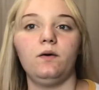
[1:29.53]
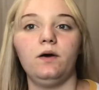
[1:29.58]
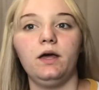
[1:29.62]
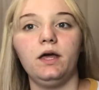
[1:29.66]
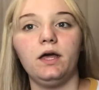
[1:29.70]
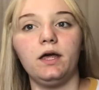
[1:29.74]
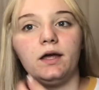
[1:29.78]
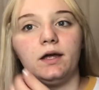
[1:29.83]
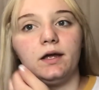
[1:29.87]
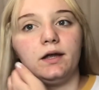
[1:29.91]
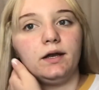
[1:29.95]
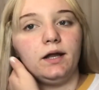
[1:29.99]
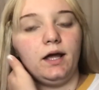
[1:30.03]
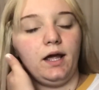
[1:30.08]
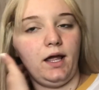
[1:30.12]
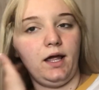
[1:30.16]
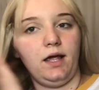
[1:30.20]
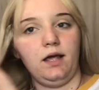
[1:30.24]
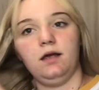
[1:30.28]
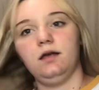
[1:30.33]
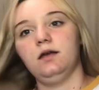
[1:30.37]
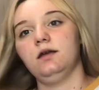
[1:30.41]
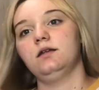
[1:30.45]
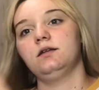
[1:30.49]
ahead
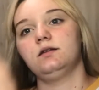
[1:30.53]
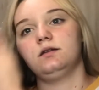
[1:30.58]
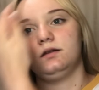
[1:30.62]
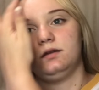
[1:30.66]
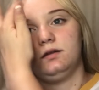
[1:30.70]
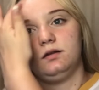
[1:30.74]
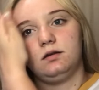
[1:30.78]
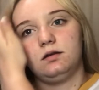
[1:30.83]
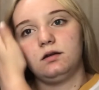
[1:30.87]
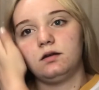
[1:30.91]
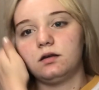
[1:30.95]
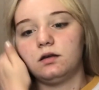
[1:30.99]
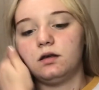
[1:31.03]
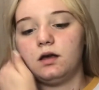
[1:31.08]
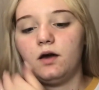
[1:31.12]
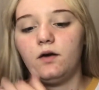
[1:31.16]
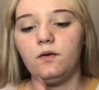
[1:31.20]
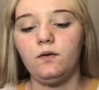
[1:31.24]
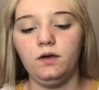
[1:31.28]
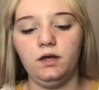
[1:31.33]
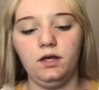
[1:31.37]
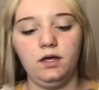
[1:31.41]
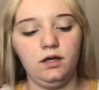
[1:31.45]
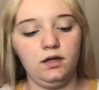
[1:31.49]
and
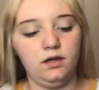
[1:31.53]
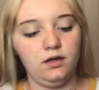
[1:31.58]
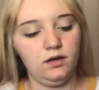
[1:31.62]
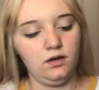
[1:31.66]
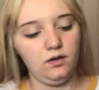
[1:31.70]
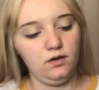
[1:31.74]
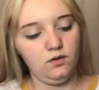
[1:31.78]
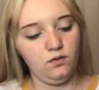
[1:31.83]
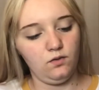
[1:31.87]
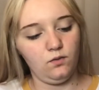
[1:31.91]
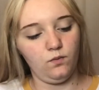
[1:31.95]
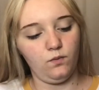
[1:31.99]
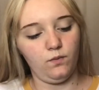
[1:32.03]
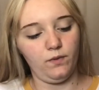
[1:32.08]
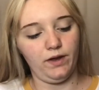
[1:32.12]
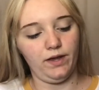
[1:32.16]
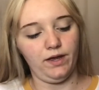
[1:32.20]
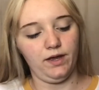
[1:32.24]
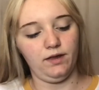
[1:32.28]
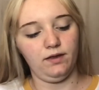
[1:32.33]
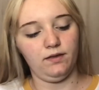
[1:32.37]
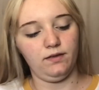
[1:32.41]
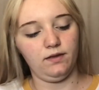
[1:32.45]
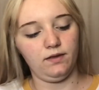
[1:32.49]
go in
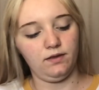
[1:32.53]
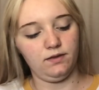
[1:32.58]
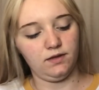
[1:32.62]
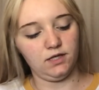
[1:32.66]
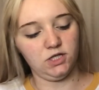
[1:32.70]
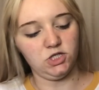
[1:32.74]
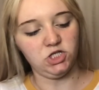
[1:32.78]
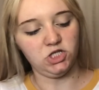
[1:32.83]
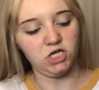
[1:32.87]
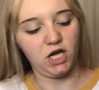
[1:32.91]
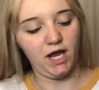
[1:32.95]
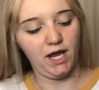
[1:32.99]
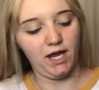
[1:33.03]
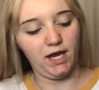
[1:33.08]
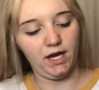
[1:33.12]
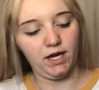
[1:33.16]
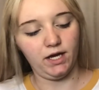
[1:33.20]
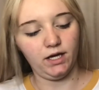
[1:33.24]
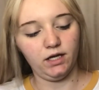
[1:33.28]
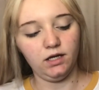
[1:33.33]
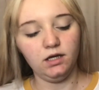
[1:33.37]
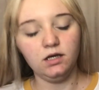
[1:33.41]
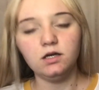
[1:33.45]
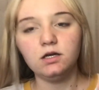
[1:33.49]
with the
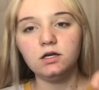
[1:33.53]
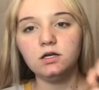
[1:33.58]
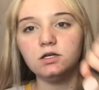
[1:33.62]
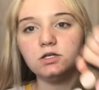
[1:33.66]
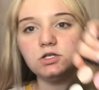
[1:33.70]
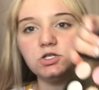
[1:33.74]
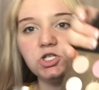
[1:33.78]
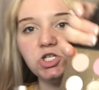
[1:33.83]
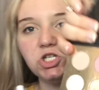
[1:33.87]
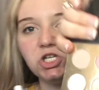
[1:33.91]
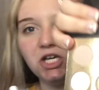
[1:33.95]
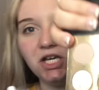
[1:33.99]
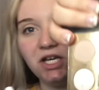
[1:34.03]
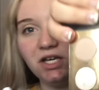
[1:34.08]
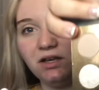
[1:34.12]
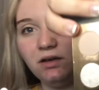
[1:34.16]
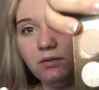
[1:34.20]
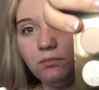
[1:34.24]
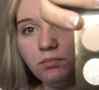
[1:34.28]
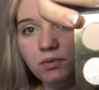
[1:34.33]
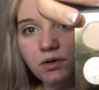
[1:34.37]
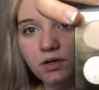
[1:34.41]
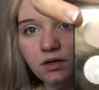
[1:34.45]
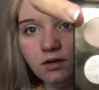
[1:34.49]
shade
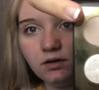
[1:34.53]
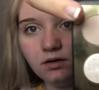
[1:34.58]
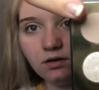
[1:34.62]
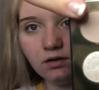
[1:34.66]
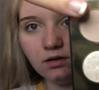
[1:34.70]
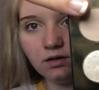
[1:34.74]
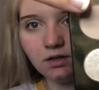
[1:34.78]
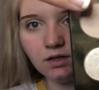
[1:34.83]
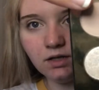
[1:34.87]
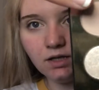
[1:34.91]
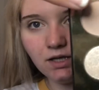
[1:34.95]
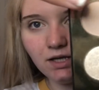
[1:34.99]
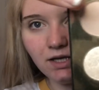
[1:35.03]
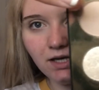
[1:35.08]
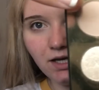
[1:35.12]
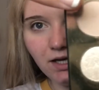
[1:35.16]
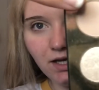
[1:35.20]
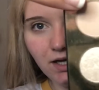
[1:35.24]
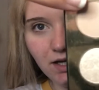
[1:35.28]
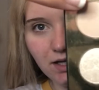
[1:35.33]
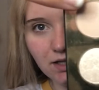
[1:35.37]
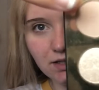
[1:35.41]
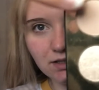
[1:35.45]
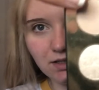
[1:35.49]
Chip.
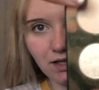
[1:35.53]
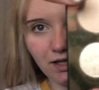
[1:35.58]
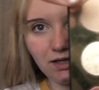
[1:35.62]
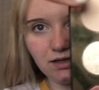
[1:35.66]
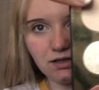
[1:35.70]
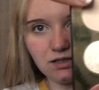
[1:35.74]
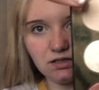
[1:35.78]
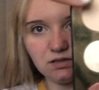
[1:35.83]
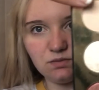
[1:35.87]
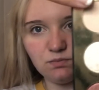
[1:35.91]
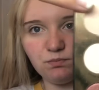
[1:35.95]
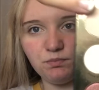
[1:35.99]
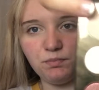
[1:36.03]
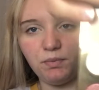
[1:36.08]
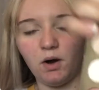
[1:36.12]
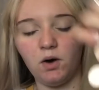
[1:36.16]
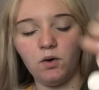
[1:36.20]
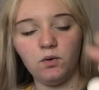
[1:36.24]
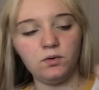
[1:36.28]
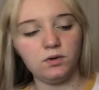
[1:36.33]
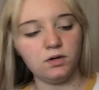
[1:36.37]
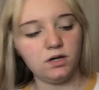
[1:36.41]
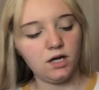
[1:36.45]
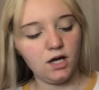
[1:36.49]
It's like this
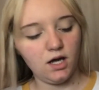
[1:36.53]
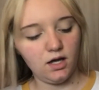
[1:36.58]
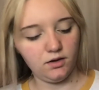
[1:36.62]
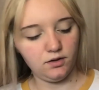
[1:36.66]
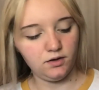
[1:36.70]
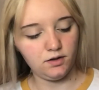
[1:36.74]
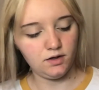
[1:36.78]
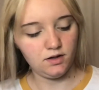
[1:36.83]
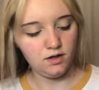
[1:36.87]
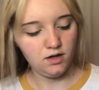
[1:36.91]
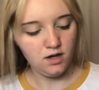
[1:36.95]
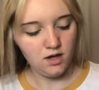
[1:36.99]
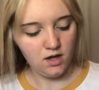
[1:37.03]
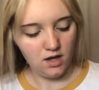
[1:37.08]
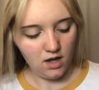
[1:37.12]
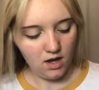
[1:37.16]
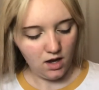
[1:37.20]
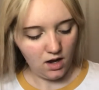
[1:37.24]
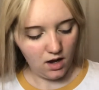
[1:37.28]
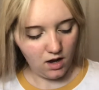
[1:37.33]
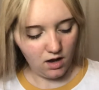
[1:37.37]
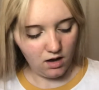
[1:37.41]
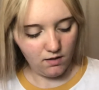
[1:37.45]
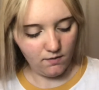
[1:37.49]
bone color,
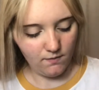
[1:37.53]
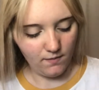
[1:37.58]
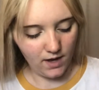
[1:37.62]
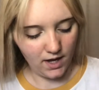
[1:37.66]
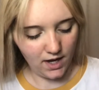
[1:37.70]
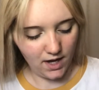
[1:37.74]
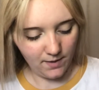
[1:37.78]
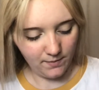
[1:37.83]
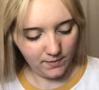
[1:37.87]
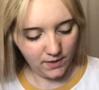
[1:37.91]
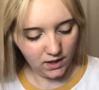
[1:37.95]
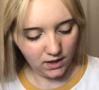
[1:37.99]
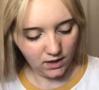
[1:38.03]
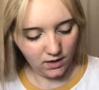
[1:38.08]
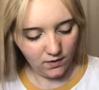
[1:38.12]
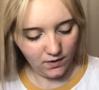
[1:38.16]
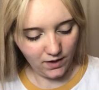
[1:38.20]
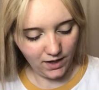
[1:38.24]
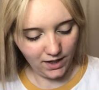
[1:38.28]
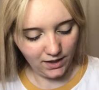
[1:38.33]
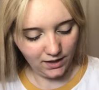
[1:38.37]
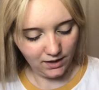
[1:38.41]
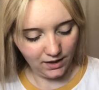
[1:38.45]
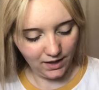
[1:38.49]
and I'm going to go
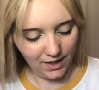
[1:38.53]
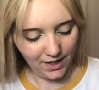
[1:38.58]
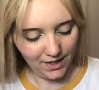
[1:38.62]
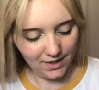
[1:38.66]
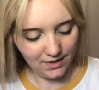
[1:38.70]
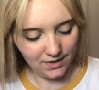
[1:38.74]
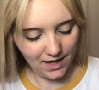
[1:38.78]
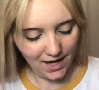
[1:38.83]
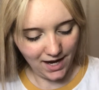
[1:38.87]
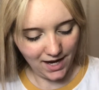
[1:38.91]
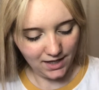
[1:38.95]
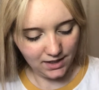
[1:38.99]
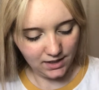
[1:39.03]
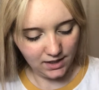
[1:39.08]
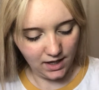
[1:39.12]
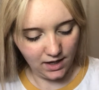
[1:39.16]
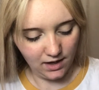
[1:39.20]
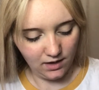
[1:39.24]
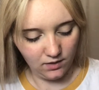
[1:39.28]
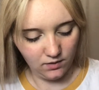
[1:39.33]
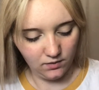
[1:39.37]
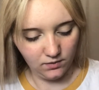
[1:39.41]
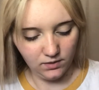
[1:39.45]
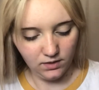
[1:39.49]
ahead and lay that
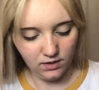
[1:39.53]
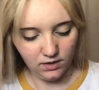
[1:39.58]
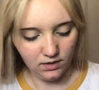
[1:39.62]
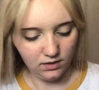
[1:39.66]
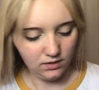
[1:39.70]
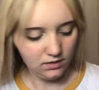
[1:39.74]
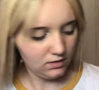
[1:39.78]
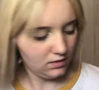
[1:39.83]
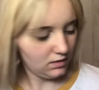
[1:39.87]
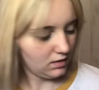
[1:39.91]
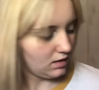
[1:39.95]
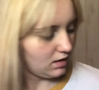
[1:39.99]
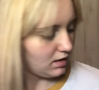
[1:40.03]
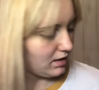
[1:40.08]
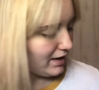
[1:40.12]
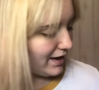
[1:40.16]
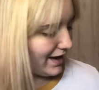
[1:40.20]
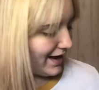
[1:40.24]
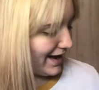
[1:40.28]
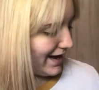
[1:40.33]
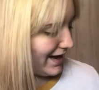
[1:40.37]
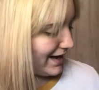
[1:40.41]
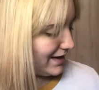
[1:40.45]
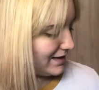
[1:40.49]
down
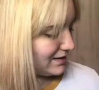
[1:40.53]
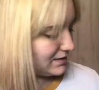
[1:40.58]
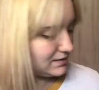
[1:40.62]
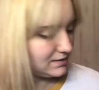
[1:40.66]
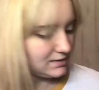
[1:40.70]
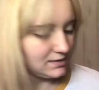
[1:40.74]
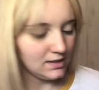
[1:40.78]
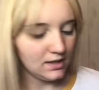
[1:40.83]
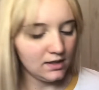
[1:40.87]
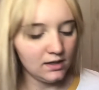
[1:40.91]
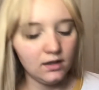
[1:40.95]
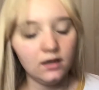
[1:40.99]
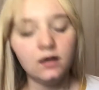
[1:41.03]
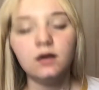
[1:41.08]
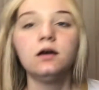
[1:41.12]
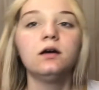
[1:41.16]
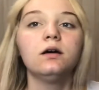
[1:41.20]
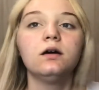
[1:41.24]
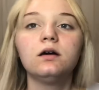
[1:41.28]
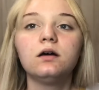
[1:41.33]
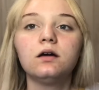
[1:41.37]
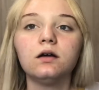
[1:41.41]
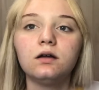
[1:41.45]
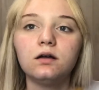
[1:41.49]
as
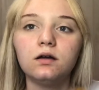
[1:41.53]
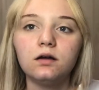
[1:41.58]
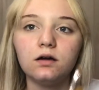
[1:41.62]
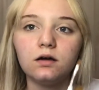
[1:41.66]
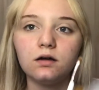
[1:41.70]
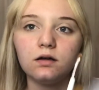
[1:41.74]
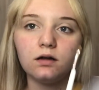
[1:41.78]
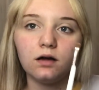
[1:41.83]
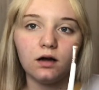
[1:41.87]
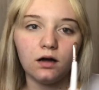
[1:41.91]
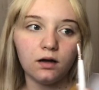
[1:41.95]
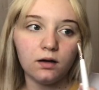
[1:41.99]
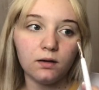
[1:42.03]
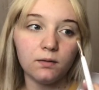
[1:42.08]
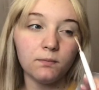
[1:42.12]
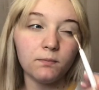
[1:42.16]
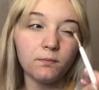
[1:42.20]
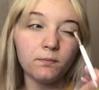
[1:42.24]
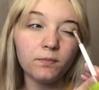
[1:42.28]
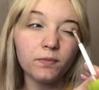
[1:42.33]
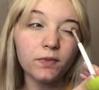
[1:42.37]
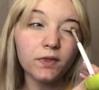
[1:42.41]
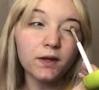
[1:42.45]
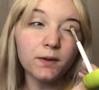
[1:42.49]

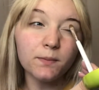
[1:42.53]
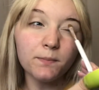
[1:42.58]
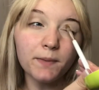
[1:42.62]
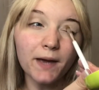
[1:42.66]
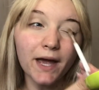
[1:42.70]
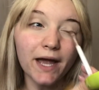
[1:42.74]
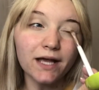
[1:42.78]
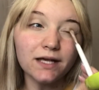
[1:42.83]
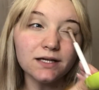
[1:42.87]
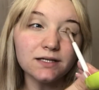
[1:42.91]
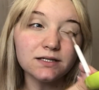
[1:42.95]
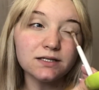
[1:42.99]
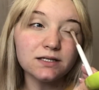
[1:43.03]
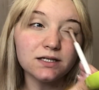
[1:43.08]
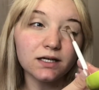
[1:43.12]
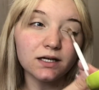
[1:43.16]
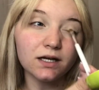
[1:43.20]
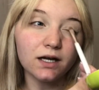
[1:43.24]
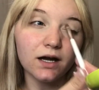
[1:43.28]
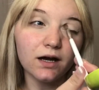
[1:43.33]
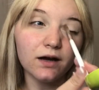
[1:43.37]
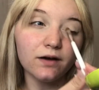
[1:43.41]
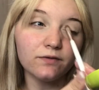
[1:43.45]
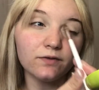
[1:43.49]
the base to
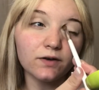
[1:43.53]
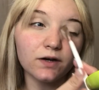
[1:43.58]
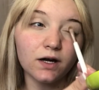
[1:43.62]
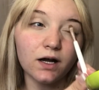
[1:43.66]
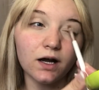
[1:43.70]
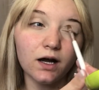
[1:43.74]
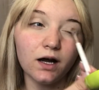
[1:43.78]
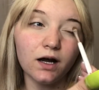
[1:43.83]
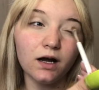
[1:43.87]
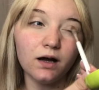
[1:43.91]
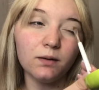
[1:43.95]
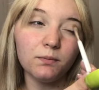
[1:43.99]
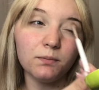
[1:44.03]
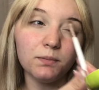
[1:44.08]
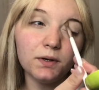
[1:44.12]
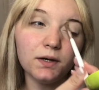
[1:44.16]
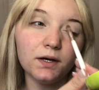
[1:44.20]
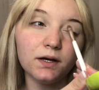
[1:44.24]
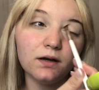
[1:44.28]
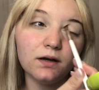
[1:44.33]
cover up